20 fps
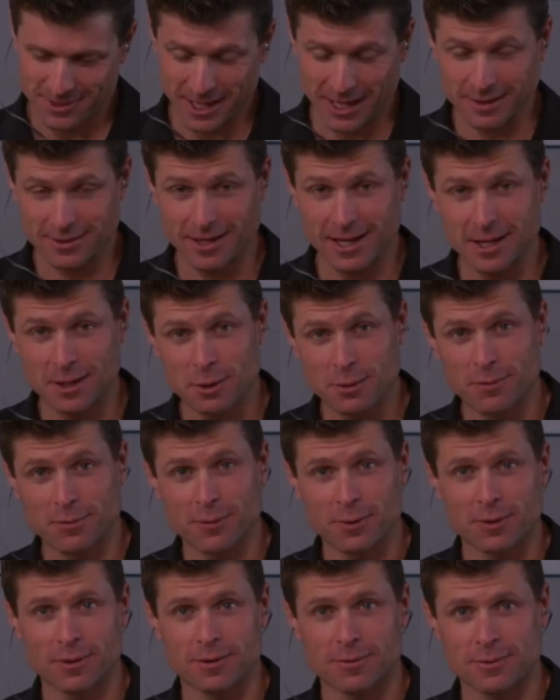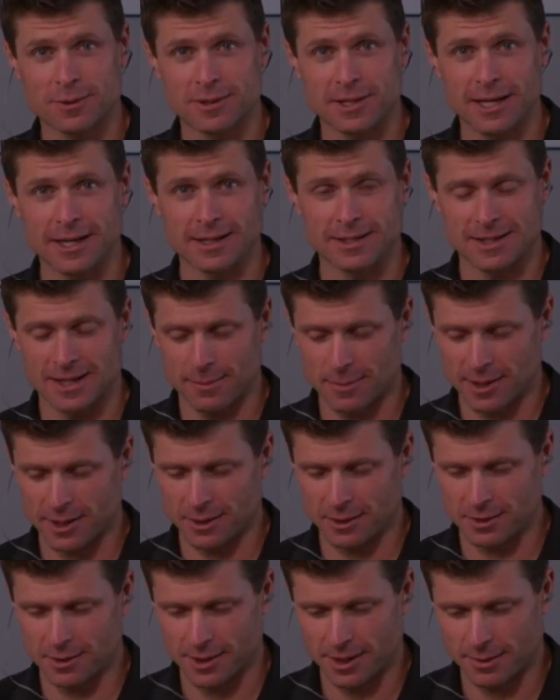Jack, thank you for for taking time
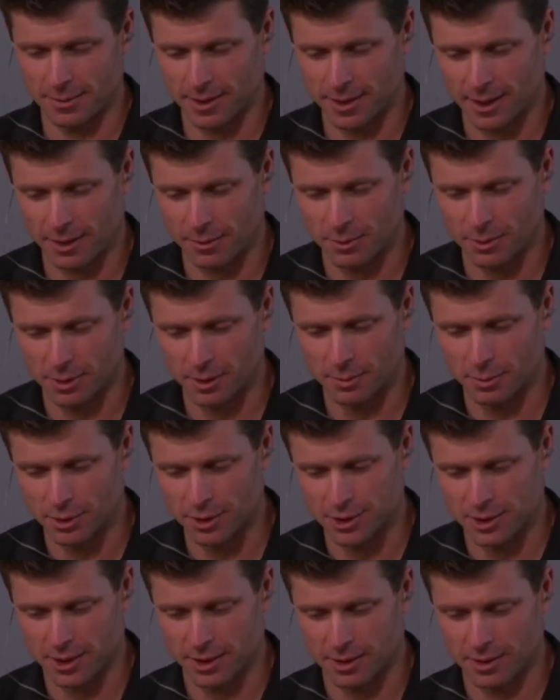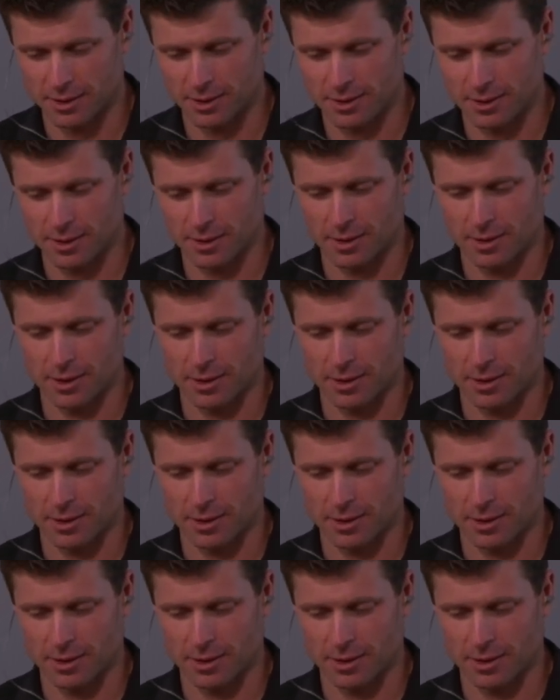out of your day, man. I really appreciate it.